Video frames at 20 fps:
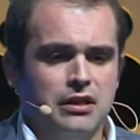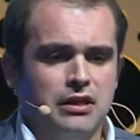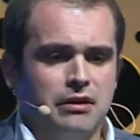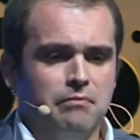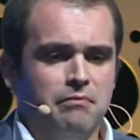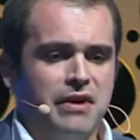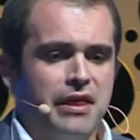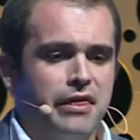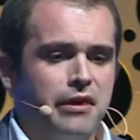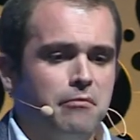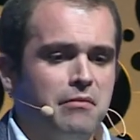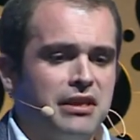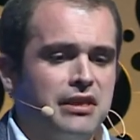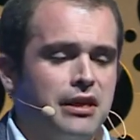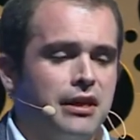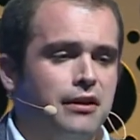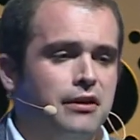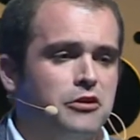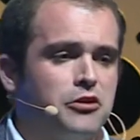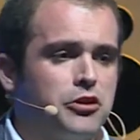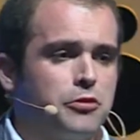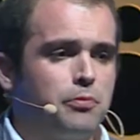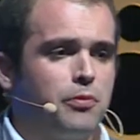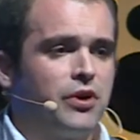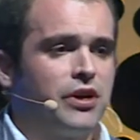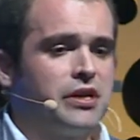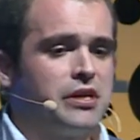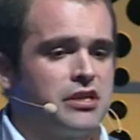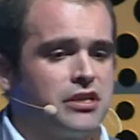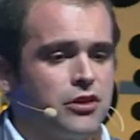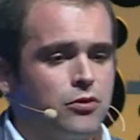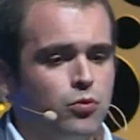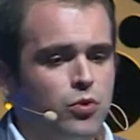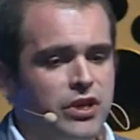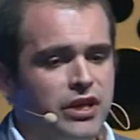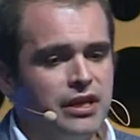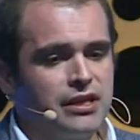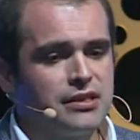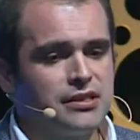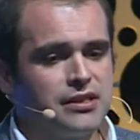Mathematically expressed, we
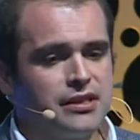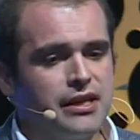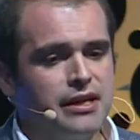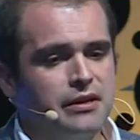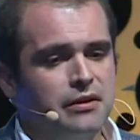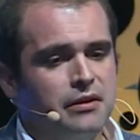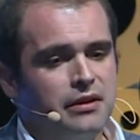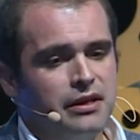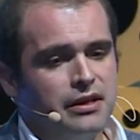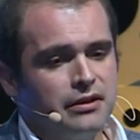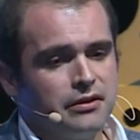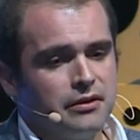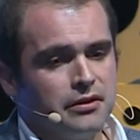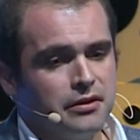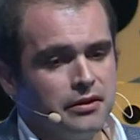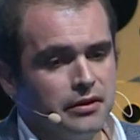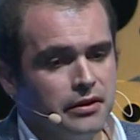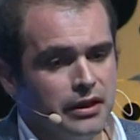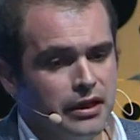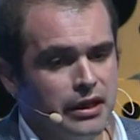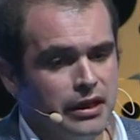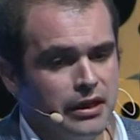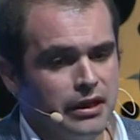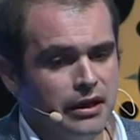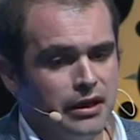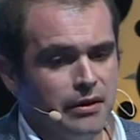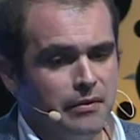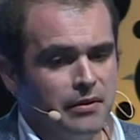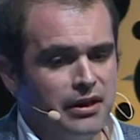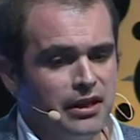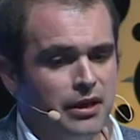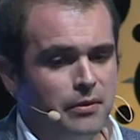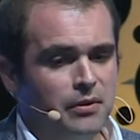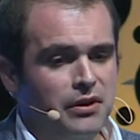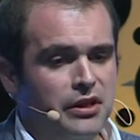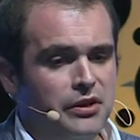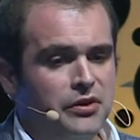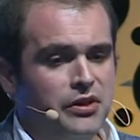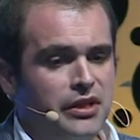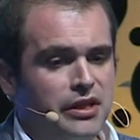can say that uh,
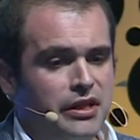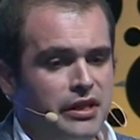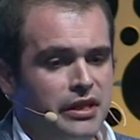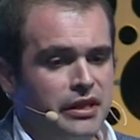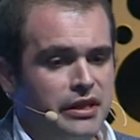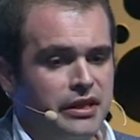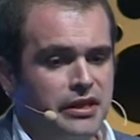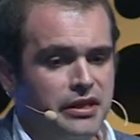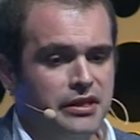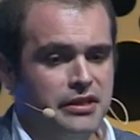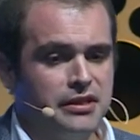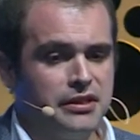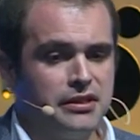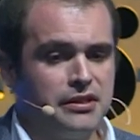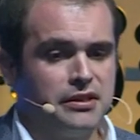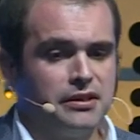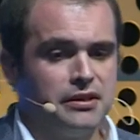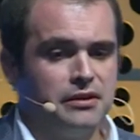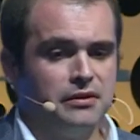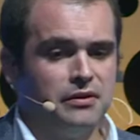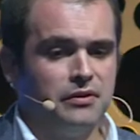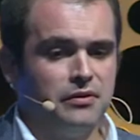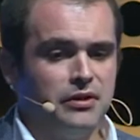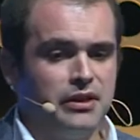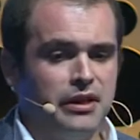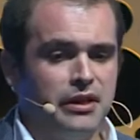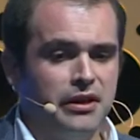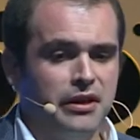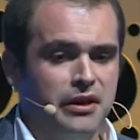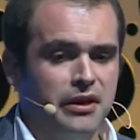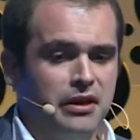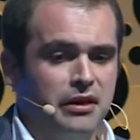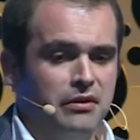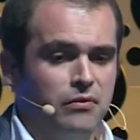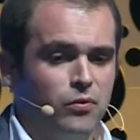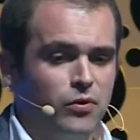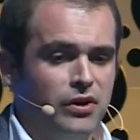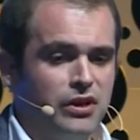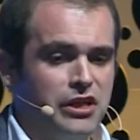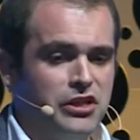availability is the
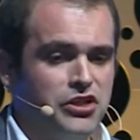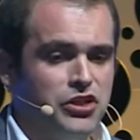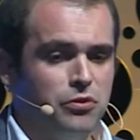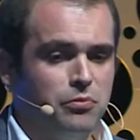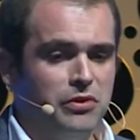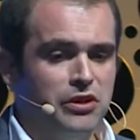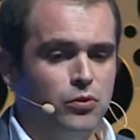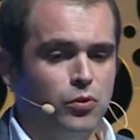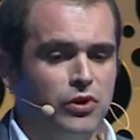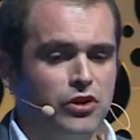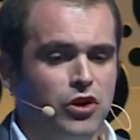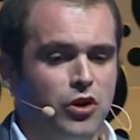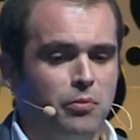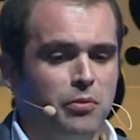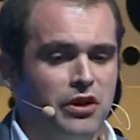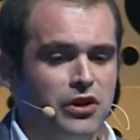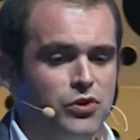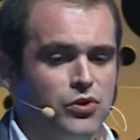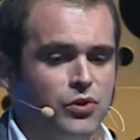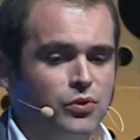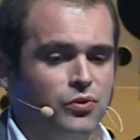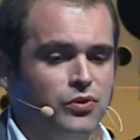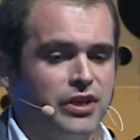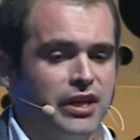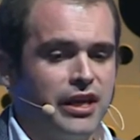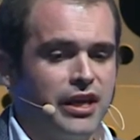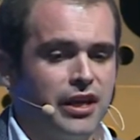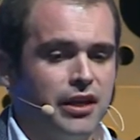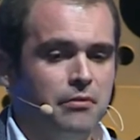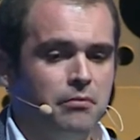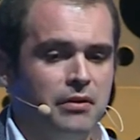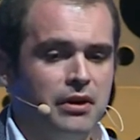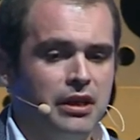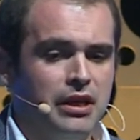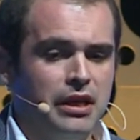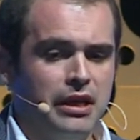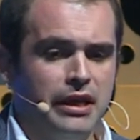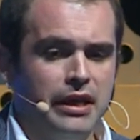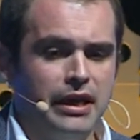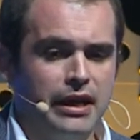relation between operation time
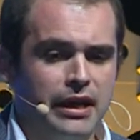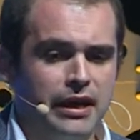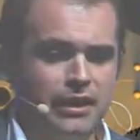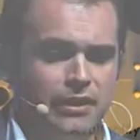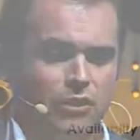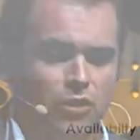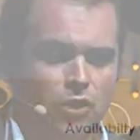and